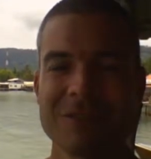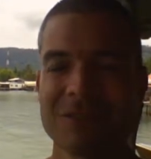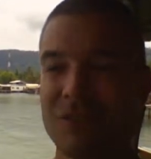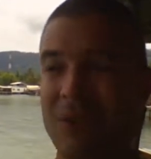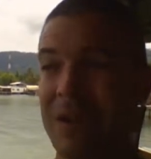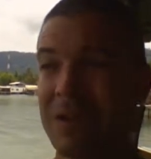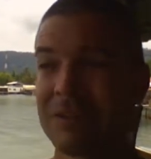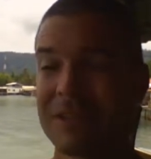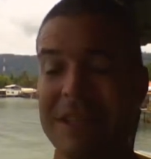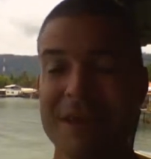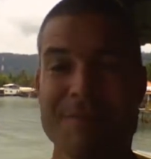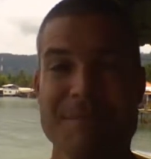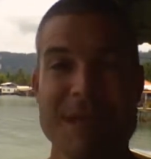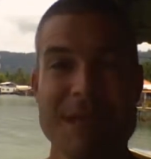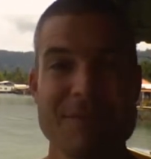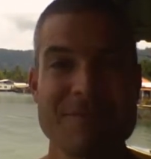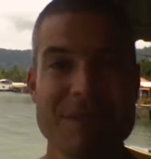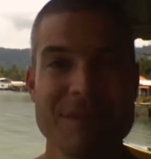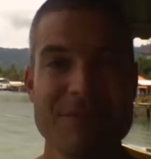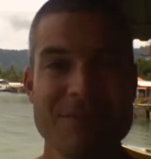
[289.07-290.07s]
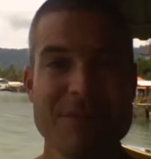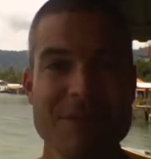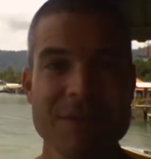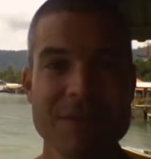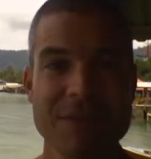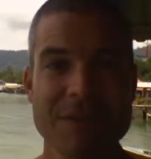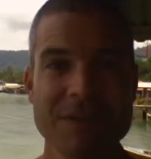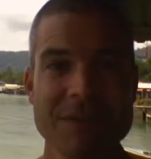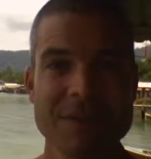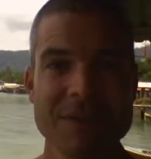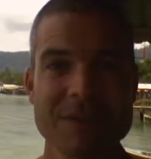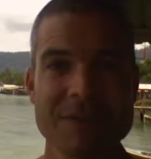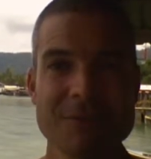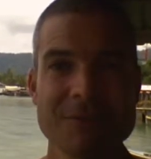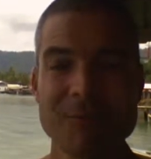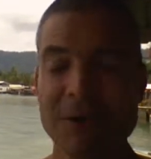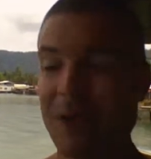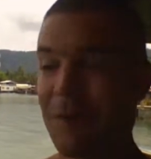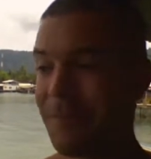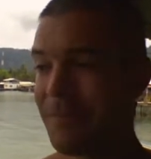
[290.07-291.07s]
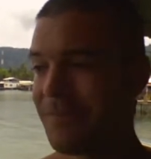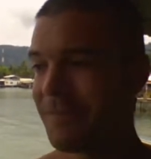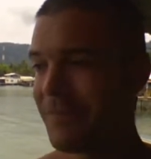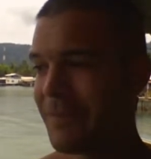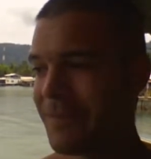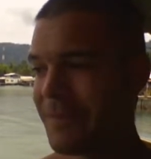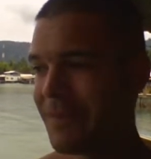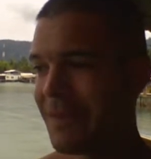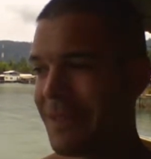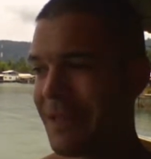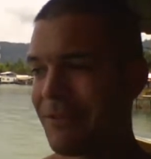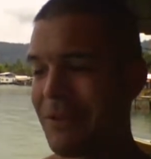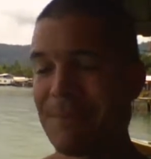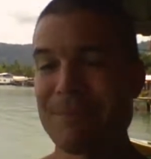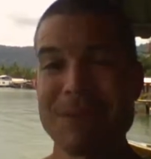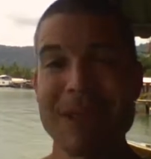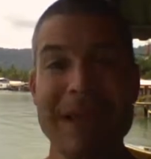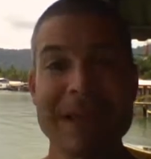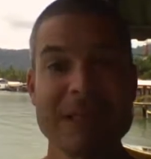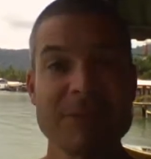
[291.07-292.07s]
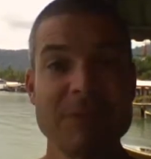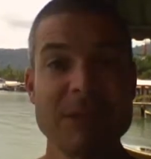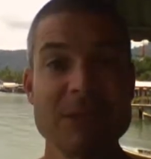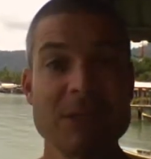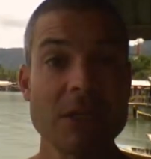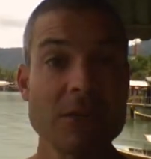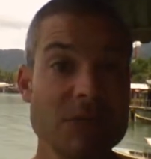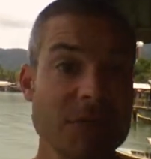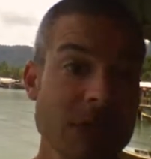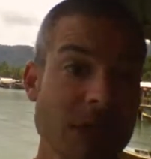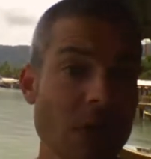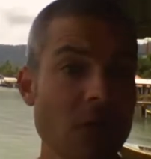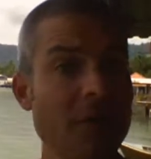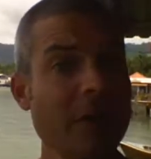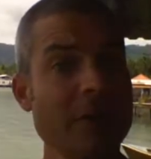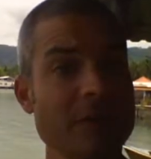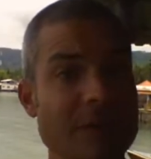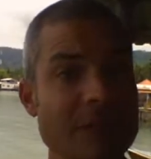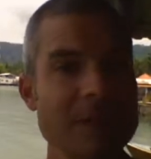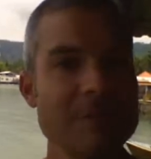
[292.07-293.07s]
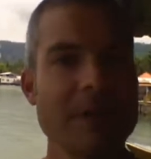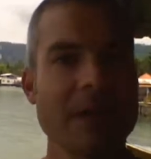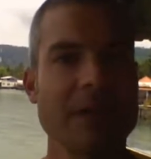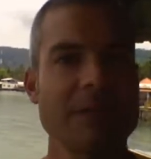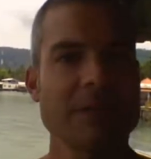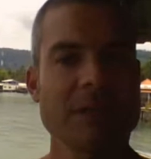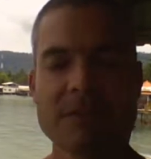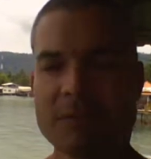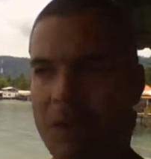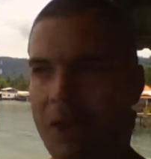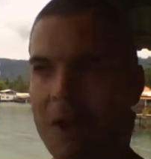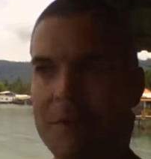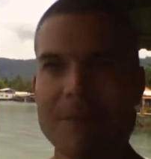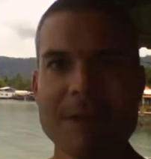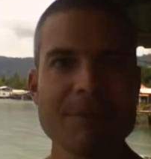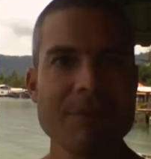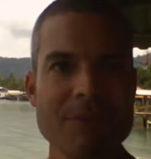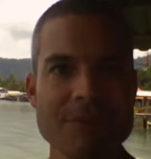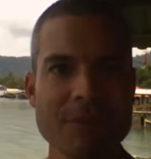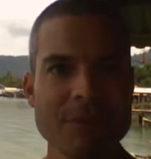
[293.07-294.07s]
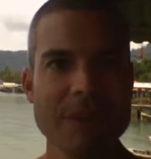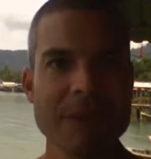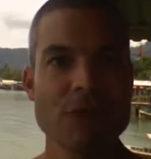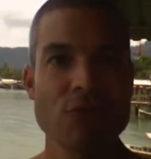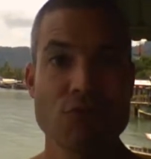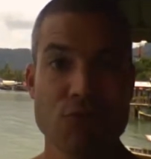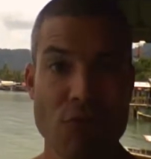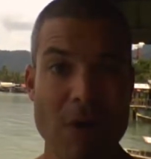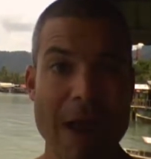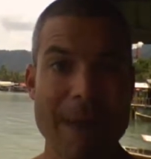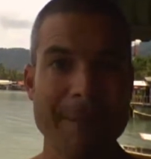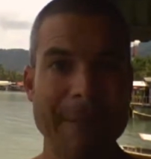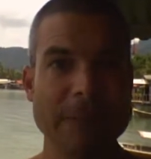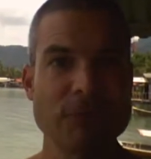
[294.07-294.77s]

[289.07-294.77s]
So how does that make me feel? well, if I'm lying to myself, you know, I'll see the positive. No, it made me feel like crap.